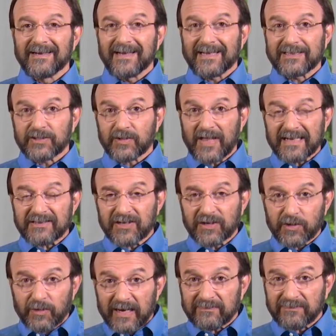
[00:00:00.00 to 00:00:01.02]
And so that's a
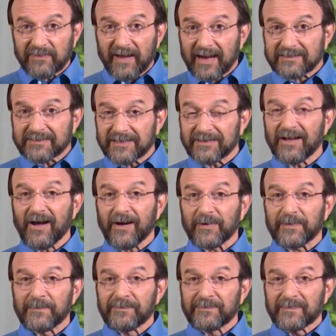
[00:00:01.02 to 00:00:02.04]
great fact to
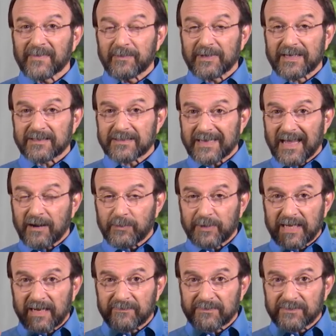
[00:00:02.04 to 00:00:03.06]
know, because now
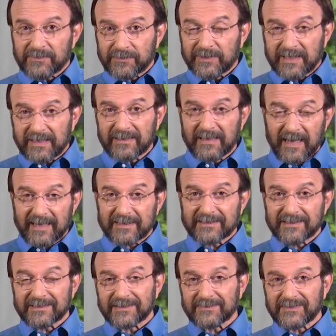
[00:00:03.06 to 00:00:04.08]
we have 3
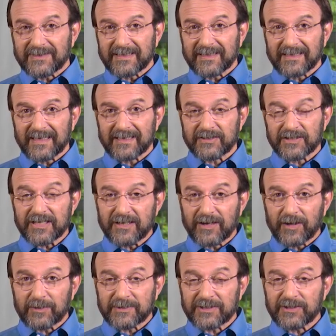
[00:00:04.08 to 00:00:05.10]
classes of DNA
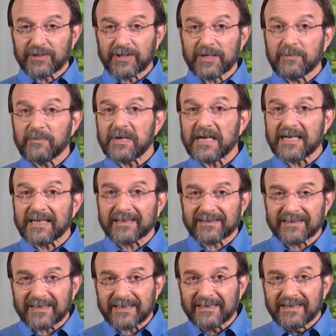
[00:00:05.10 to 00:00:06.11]
genomes, and you can
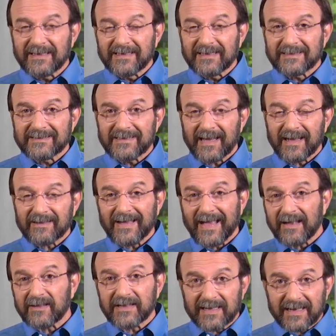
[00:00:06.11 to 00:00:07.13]
immediately tell
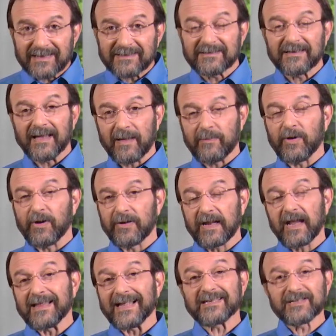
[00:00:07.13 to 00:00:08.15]
how they get to
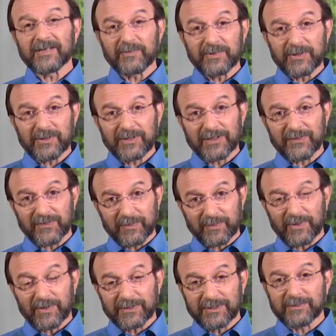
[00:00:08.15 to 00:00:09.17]
mRNA. That's the beauty of the
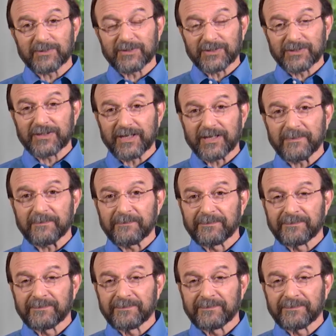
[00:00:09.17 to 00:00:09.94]
Baltimore scheme.